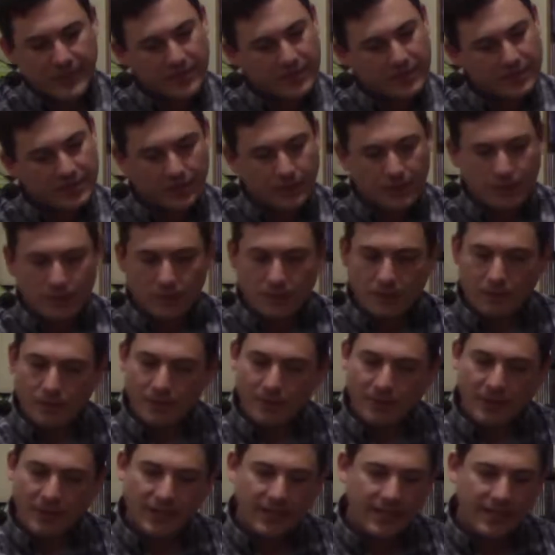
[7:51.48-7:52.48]
so
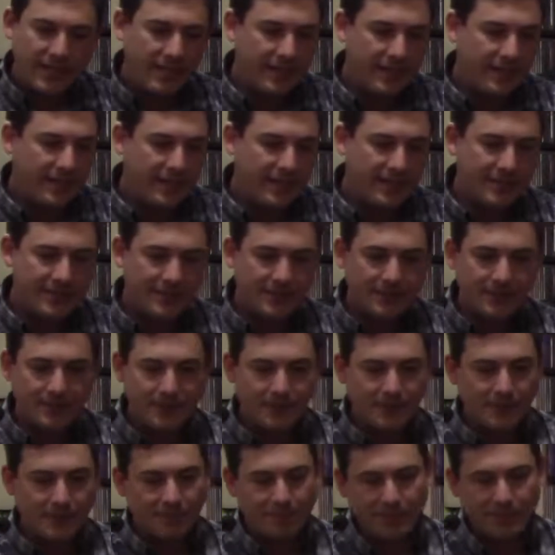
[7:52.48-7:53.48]
corporate identity
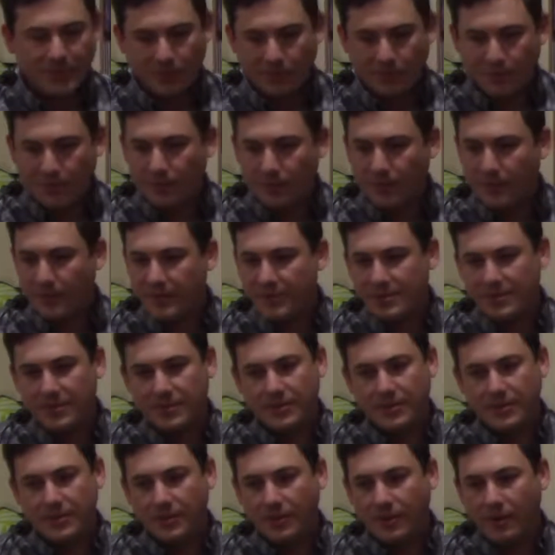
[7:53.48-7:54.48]
to billboards
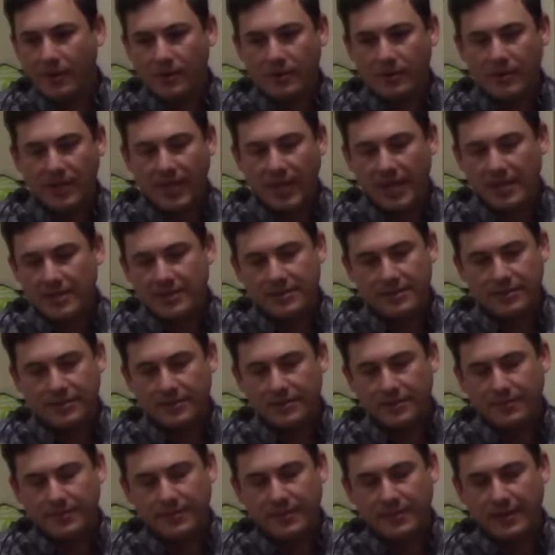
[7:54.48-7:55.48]
to all kinds
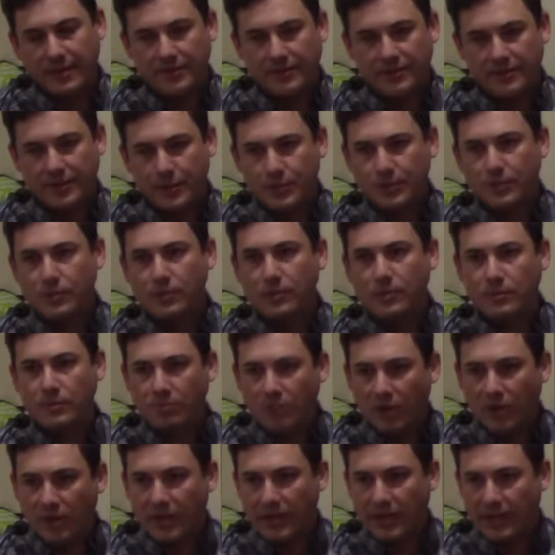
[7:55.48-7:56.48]
of kind of visual
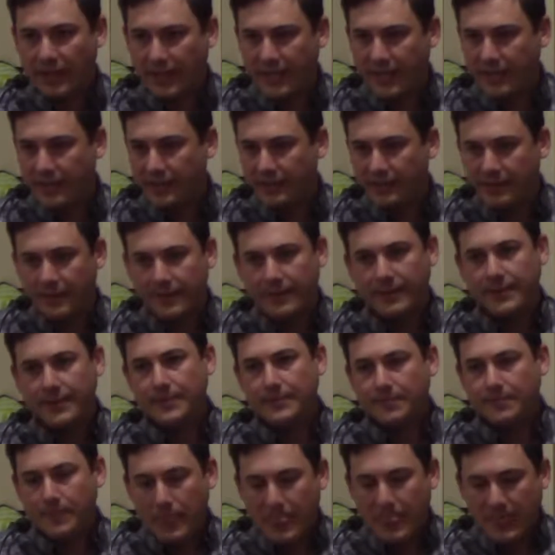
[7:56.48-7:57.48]
marketing
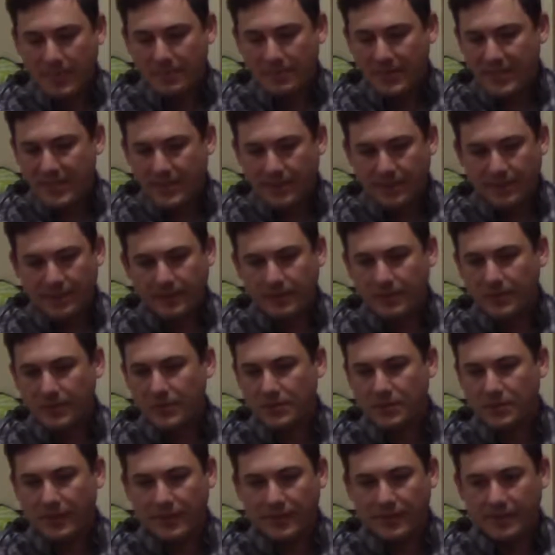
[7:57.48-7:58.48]

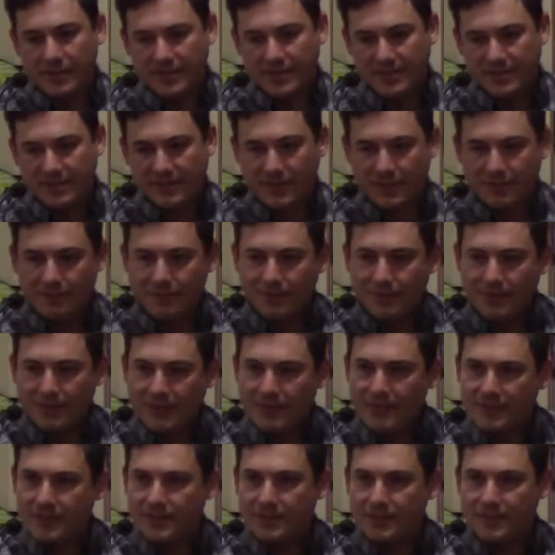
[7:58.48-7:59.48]
materials, whether it's in
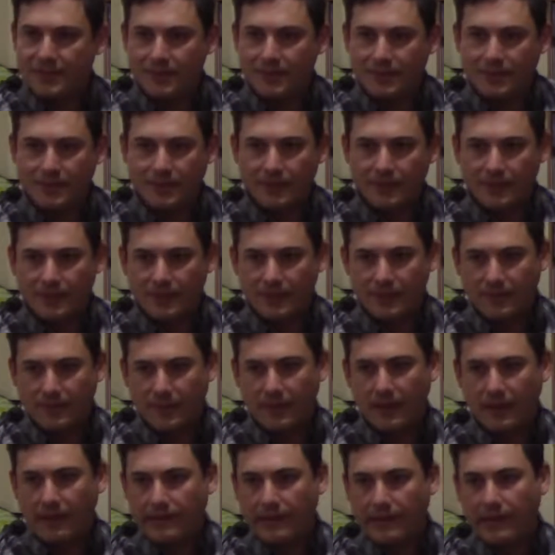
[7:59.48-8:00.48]
print or
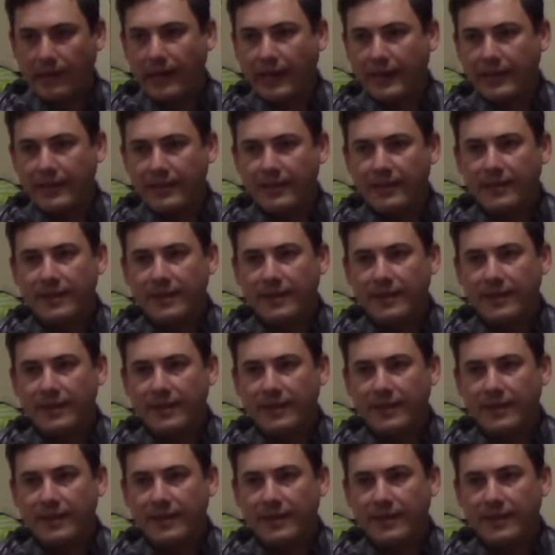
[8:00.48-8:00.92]
online.